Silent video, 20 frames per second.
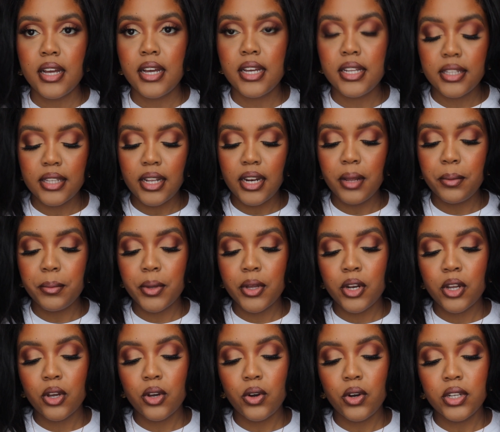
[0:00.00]
and then I'm
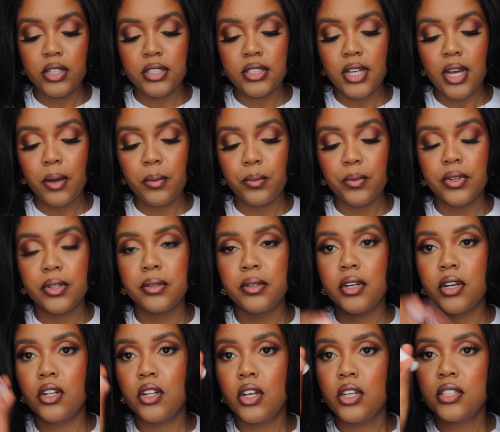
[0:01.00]
gonna go on top with
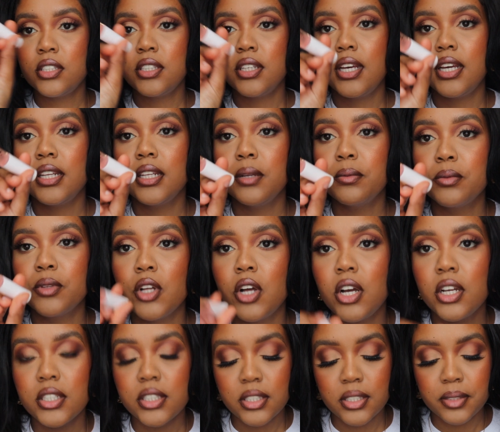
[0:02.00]
the Glossier lip
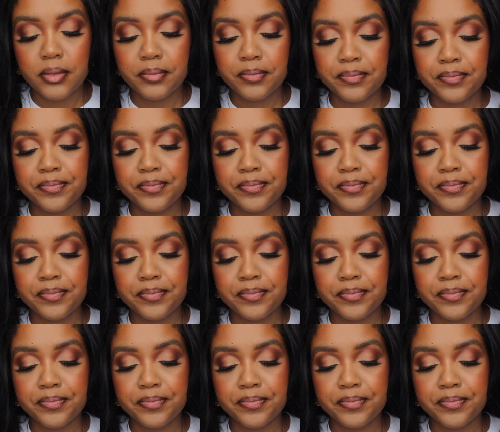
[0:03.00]
gloss.